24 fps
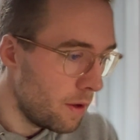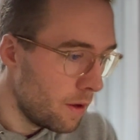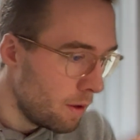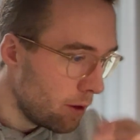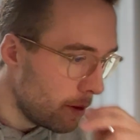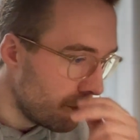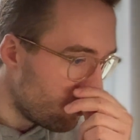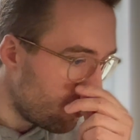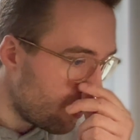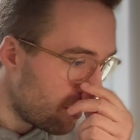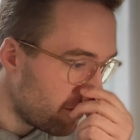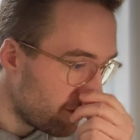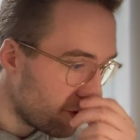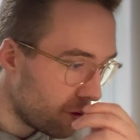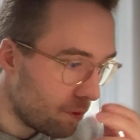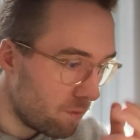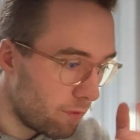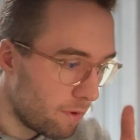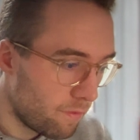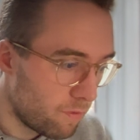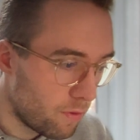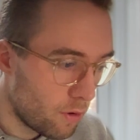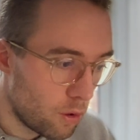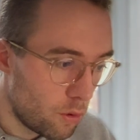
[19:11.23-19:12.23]
Buffer
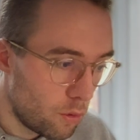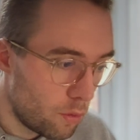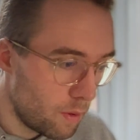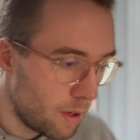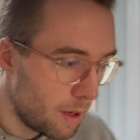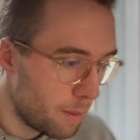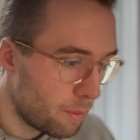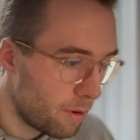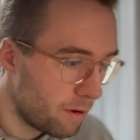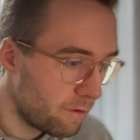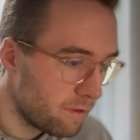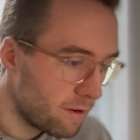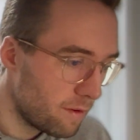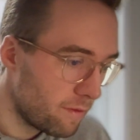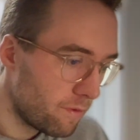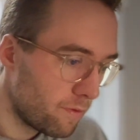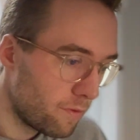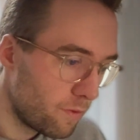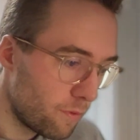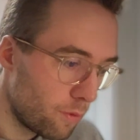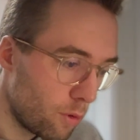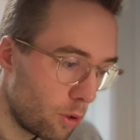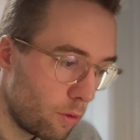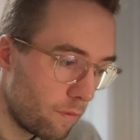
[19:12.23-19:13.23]
overflow. A buffer
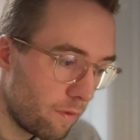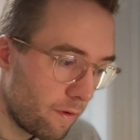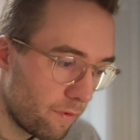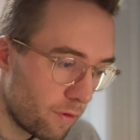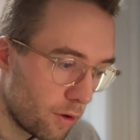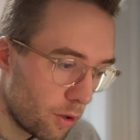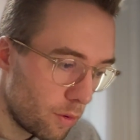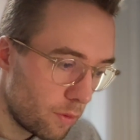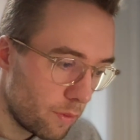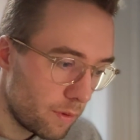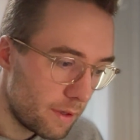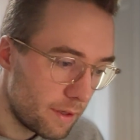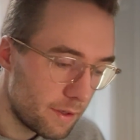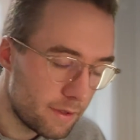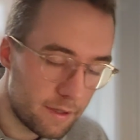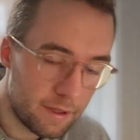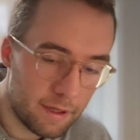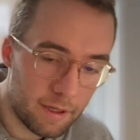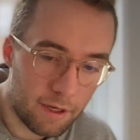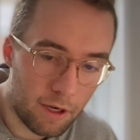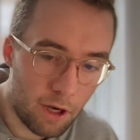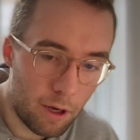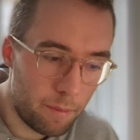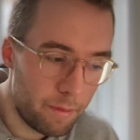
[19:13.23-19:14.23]
overflow is a
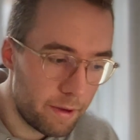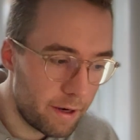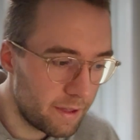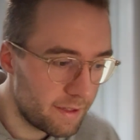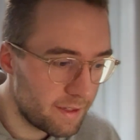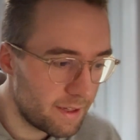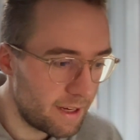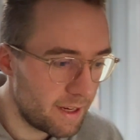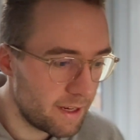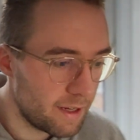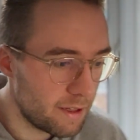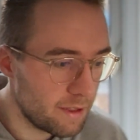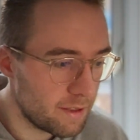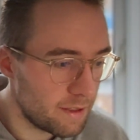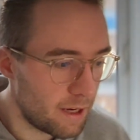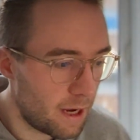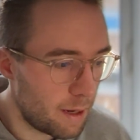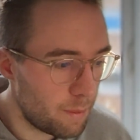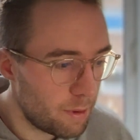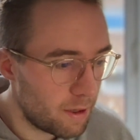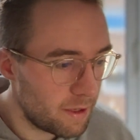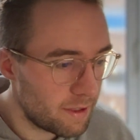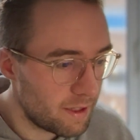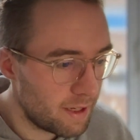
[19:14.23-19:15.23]
common attack,
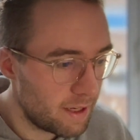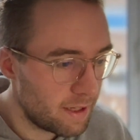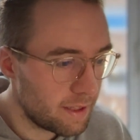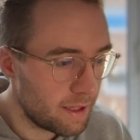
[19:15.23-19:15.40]
cyber attack,